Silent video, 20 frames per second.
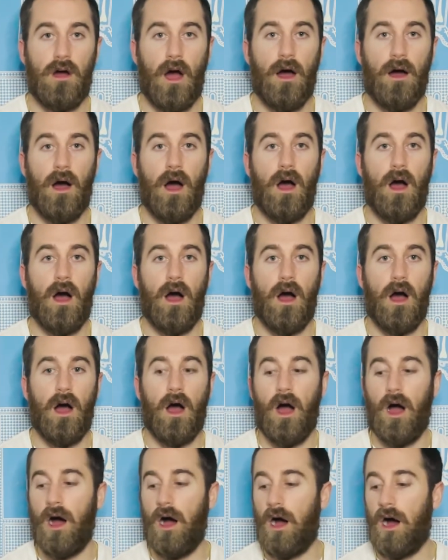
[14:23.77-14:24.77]

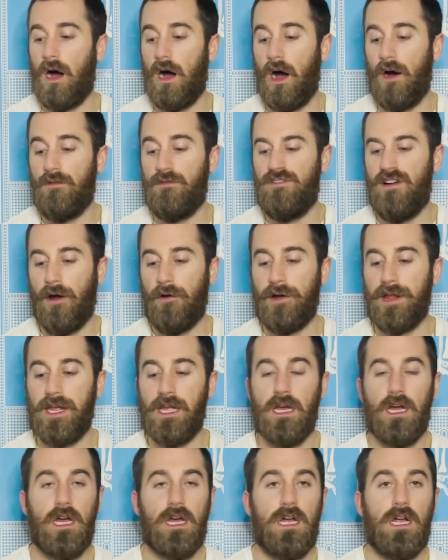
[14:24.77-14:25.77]
a
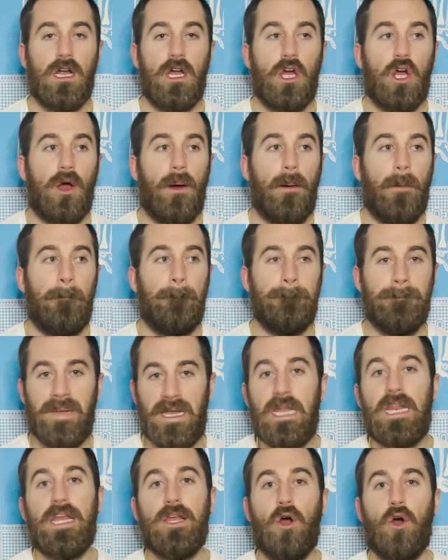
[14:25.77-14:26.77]
very
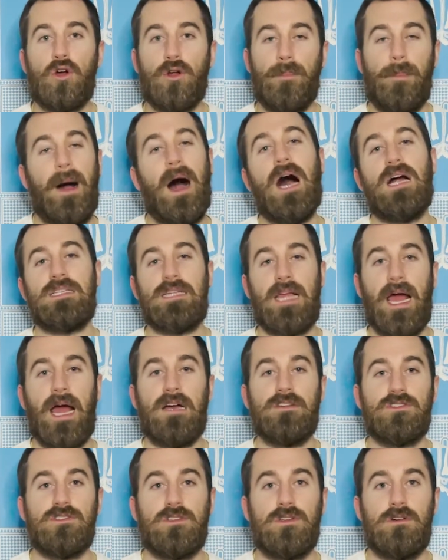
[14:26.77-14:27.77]
mediocre
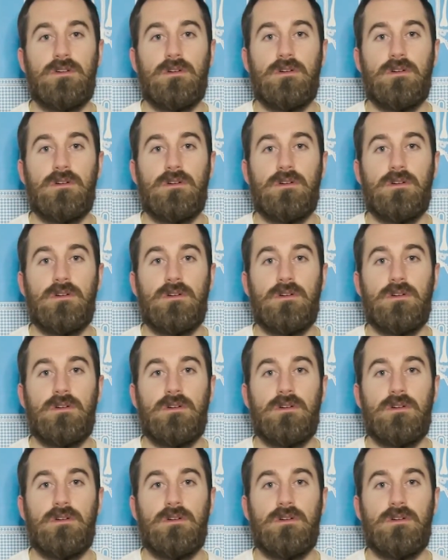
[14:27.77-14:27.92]
podcast